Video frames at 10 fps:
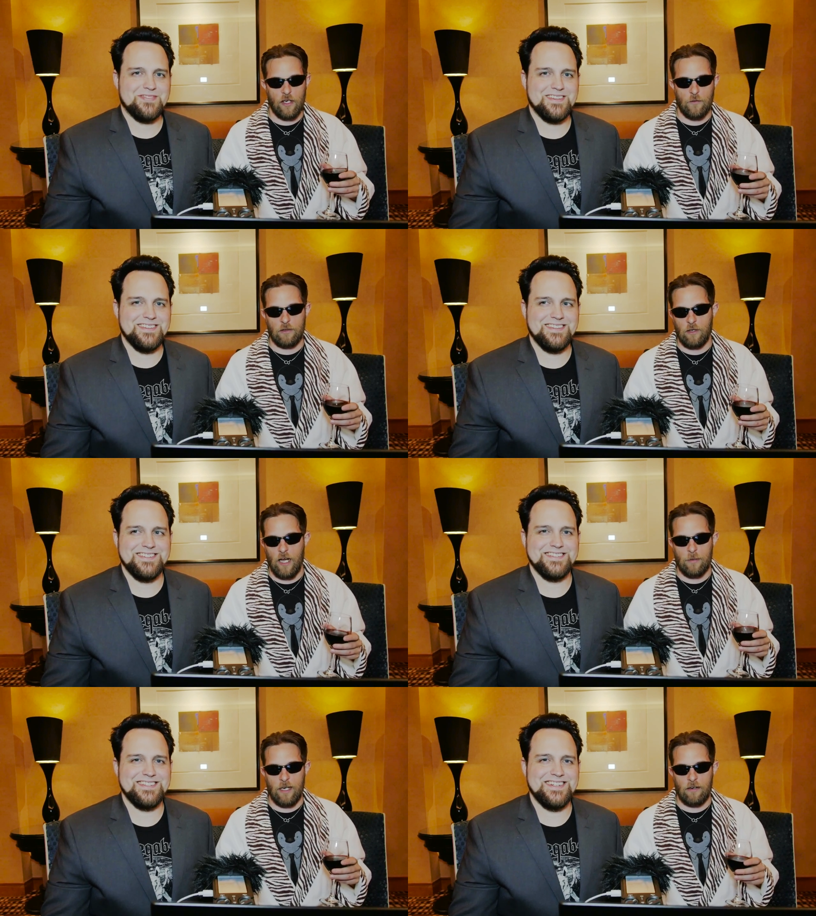Speaker 1: to take over your
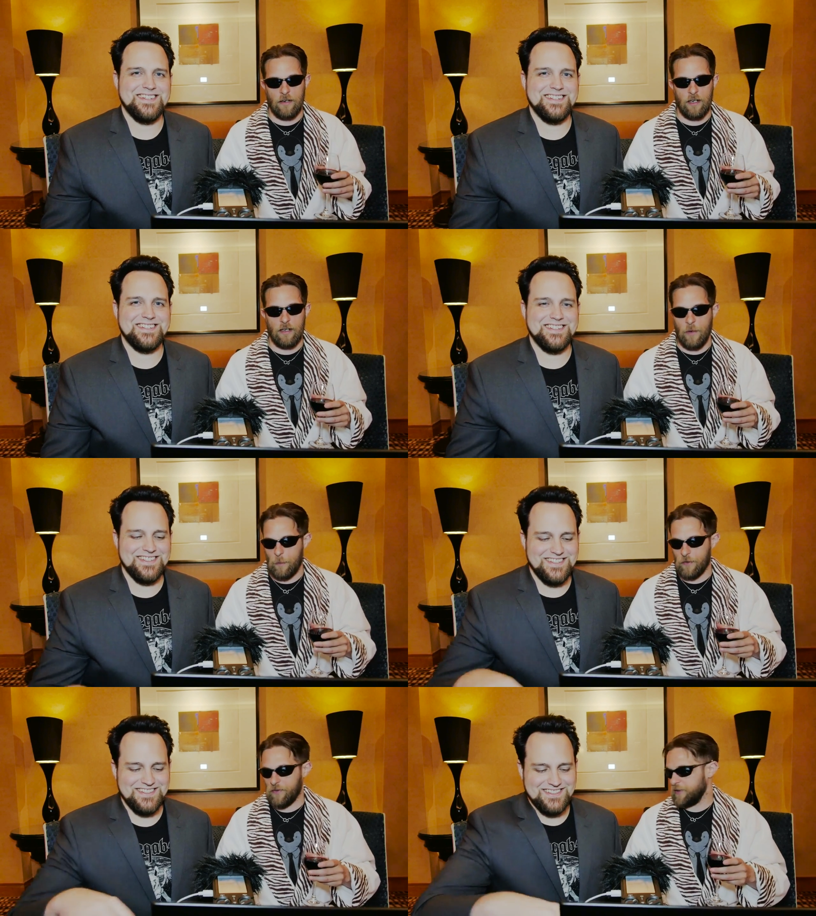lobby area,"
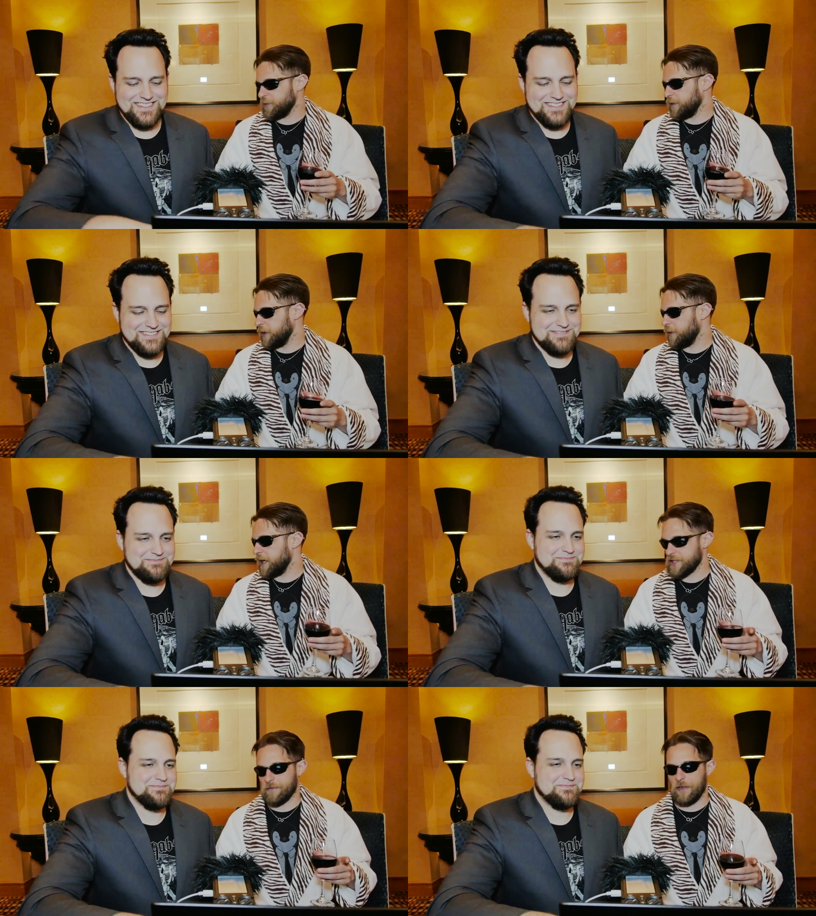and we proceeded to
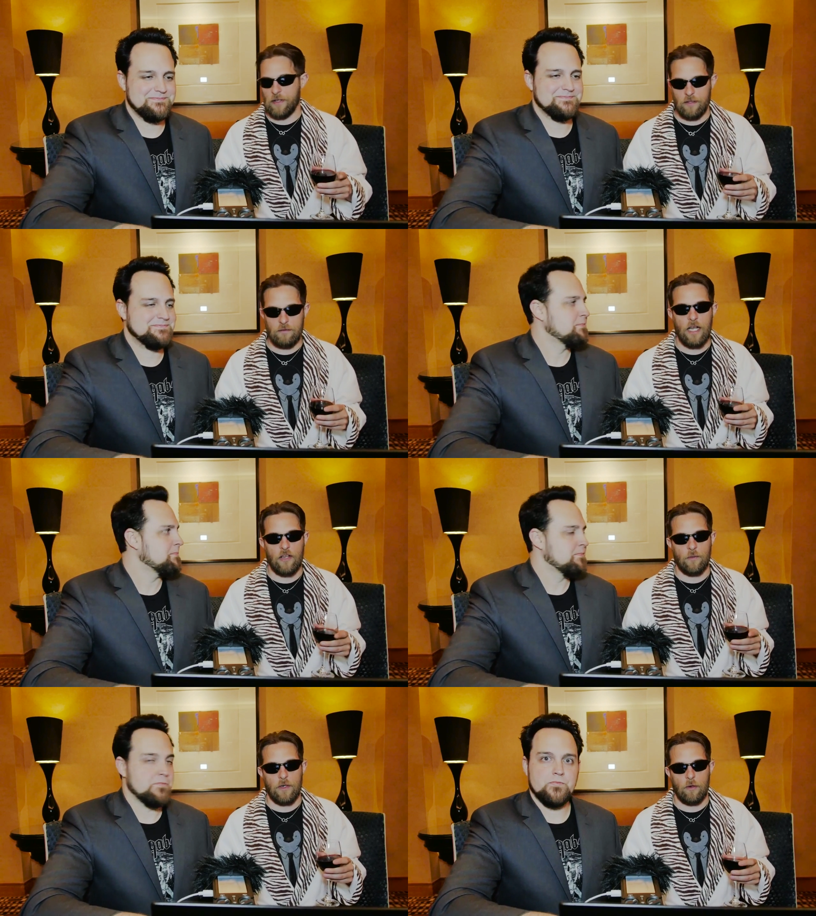rearrange everything
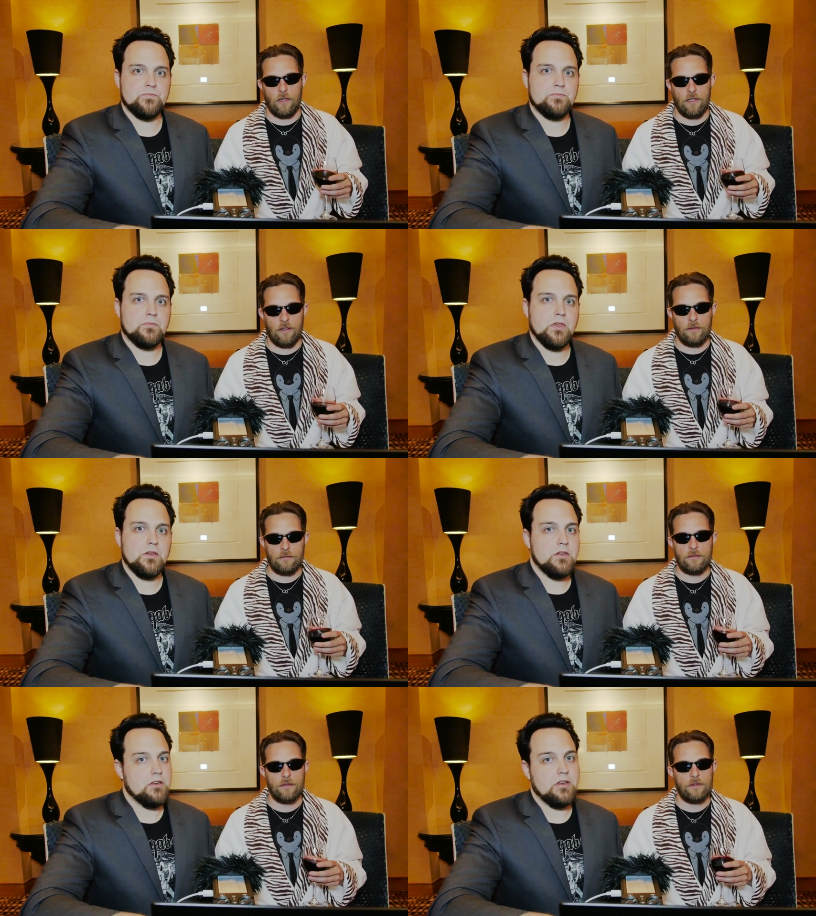as we normally do.
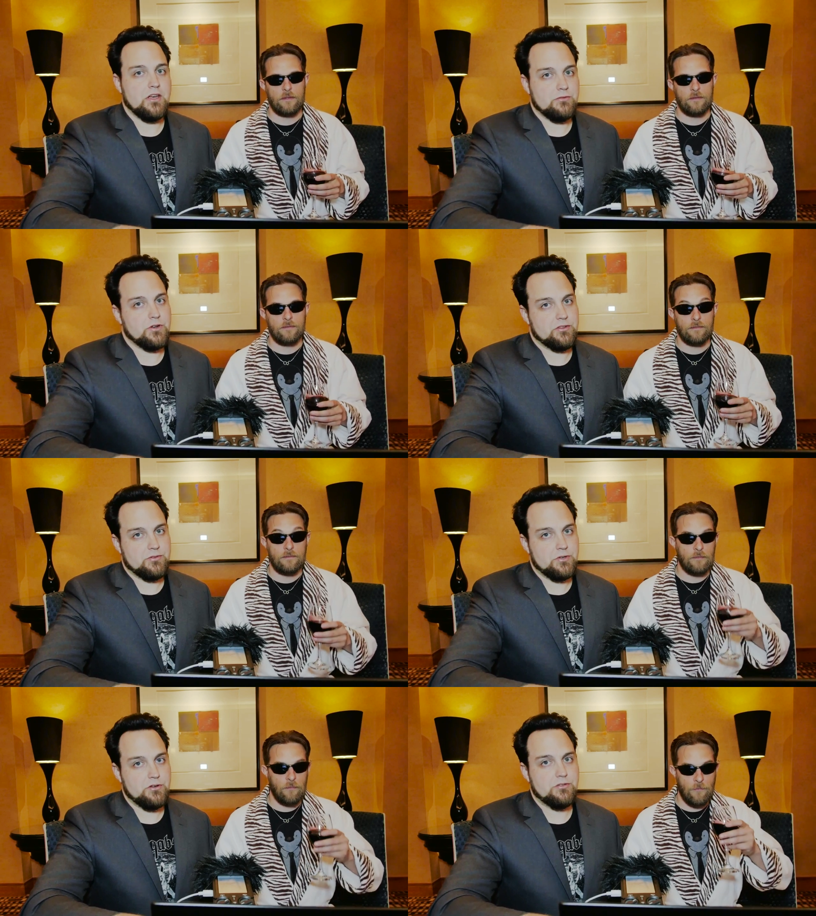
Speaker 2: You guys
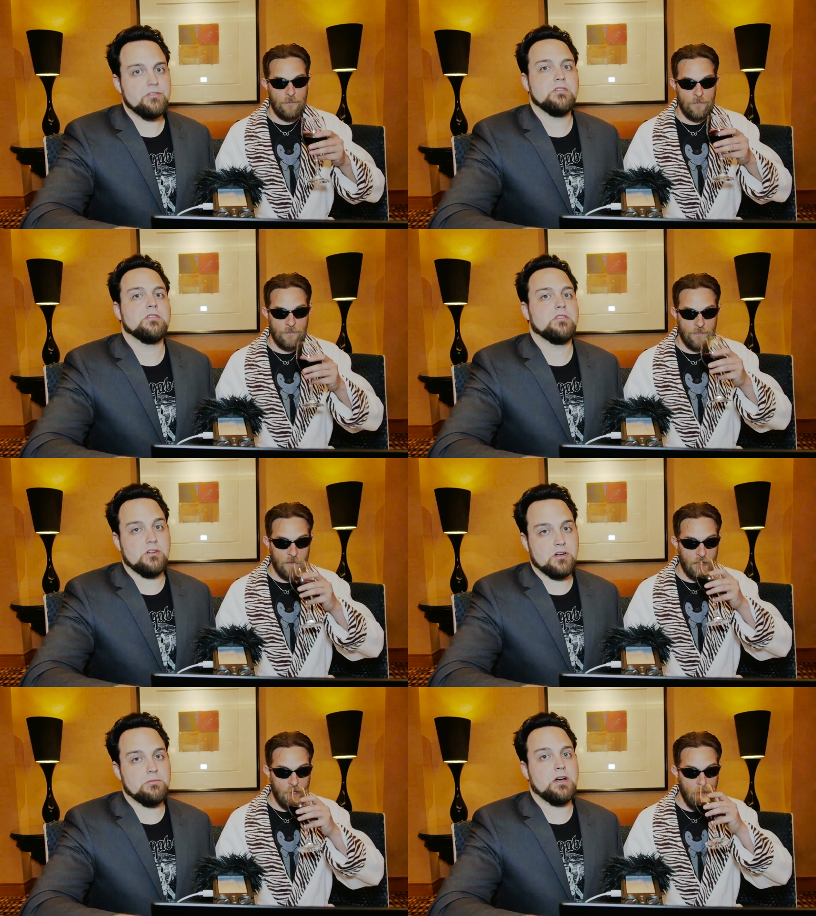want some news
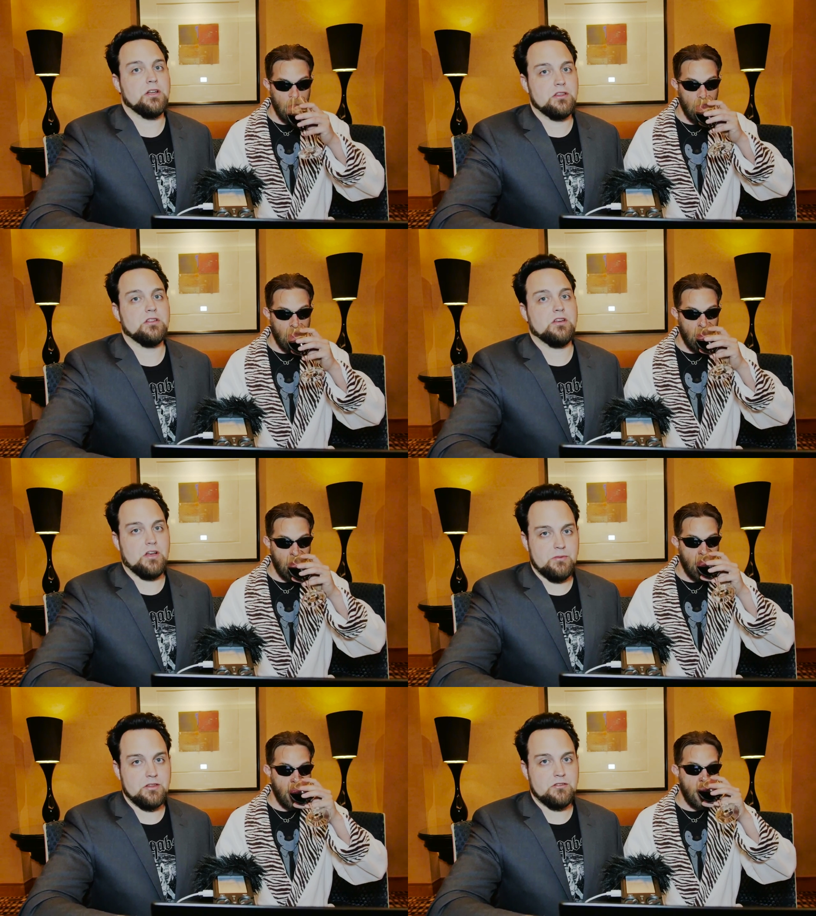to talk about in the
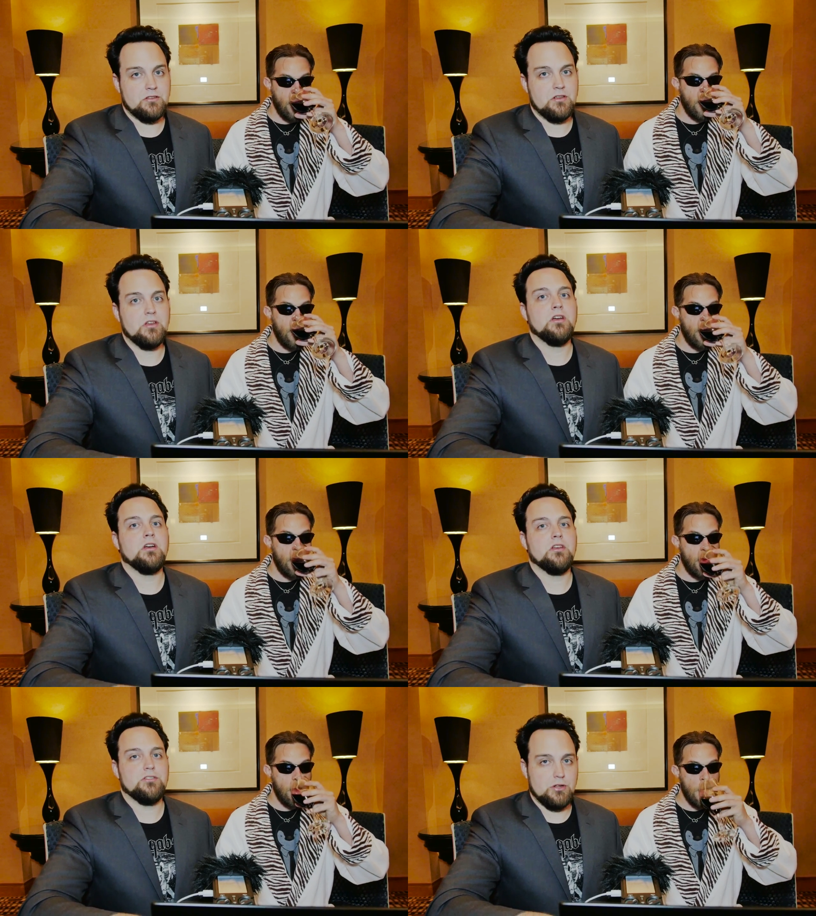comments?
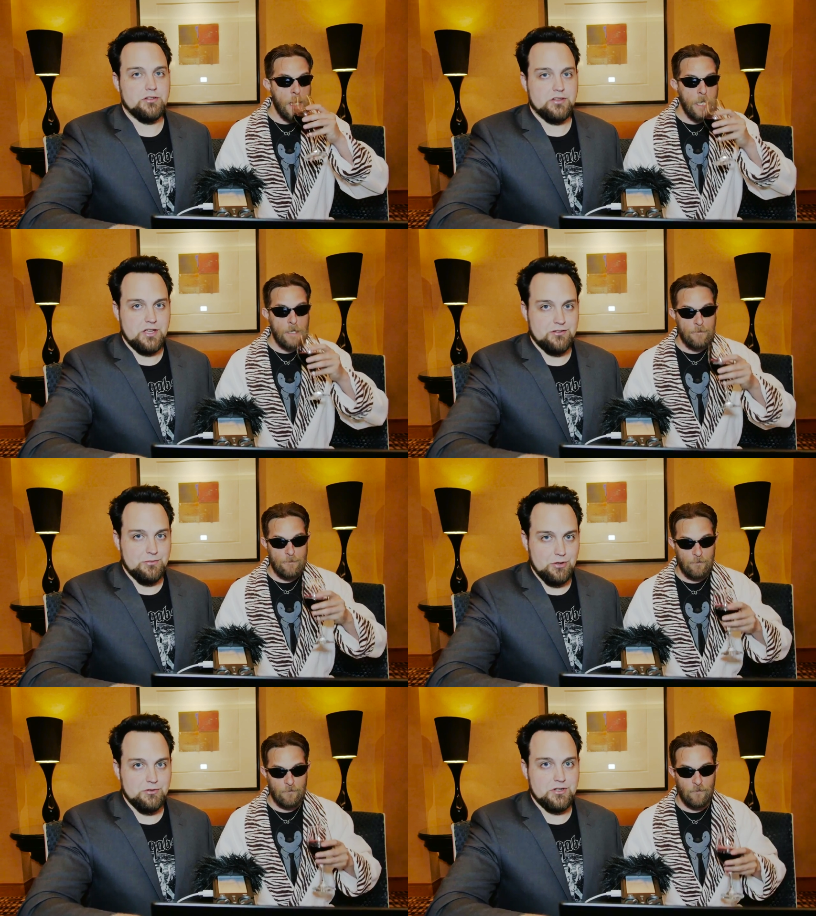So let's get
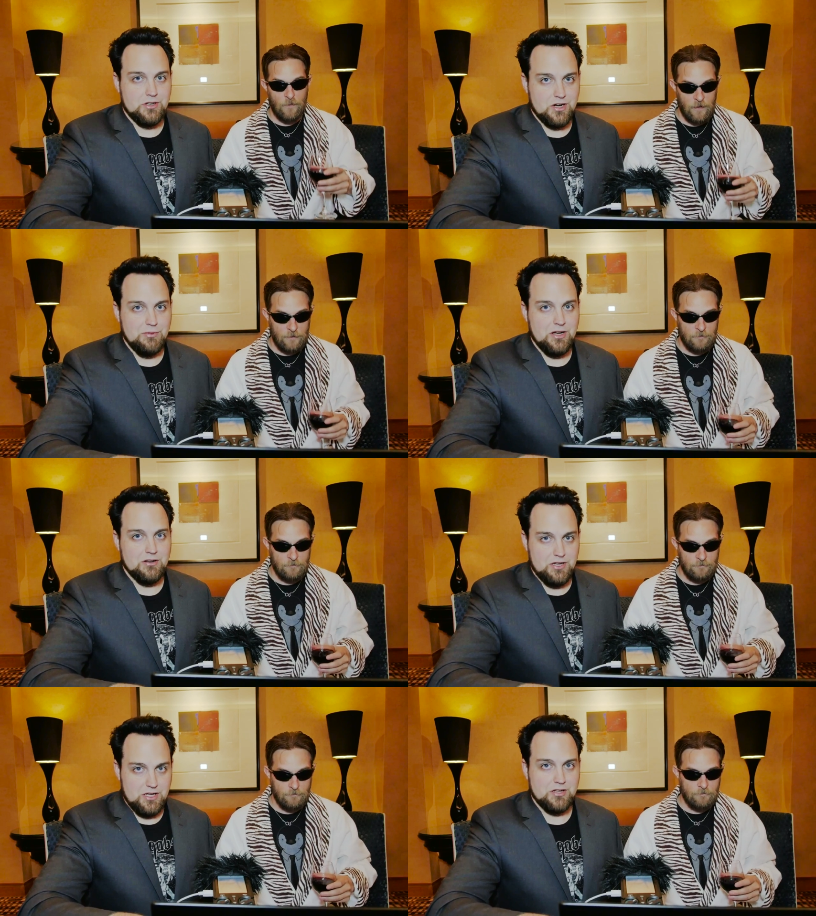some news to talk
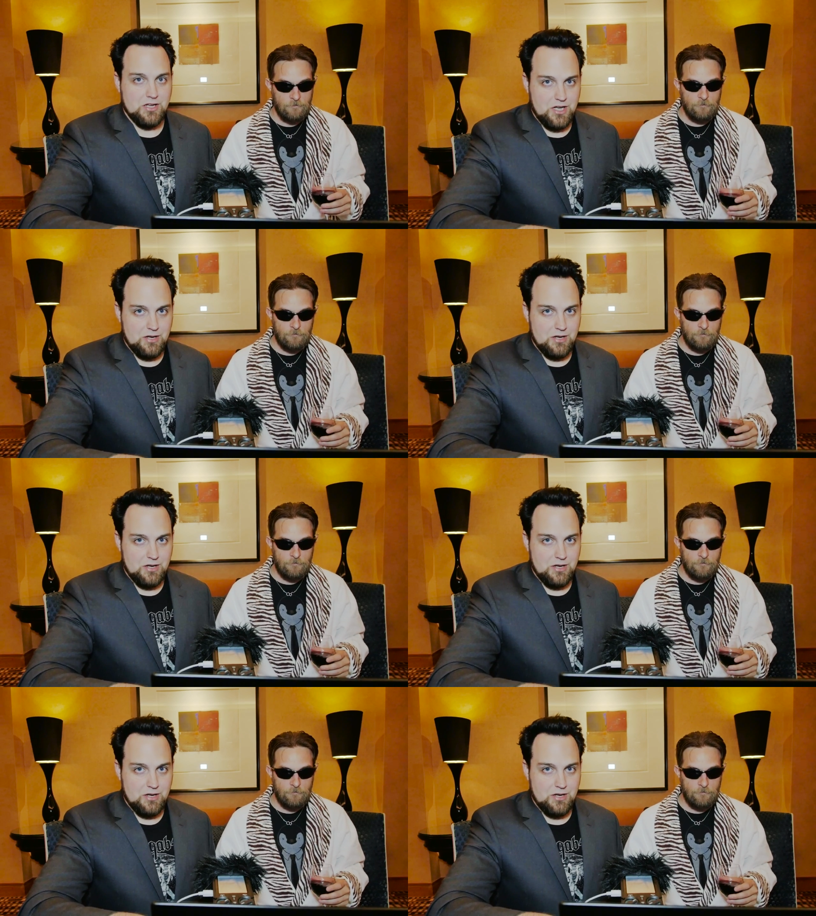about in the